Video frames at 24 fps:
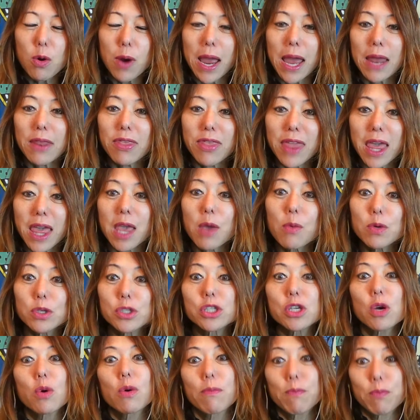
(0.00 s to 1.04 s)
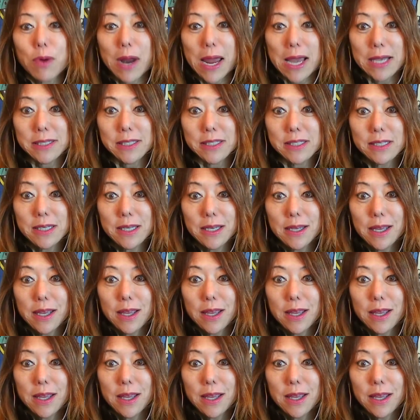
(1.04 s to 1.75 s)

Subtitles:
And they were so impressed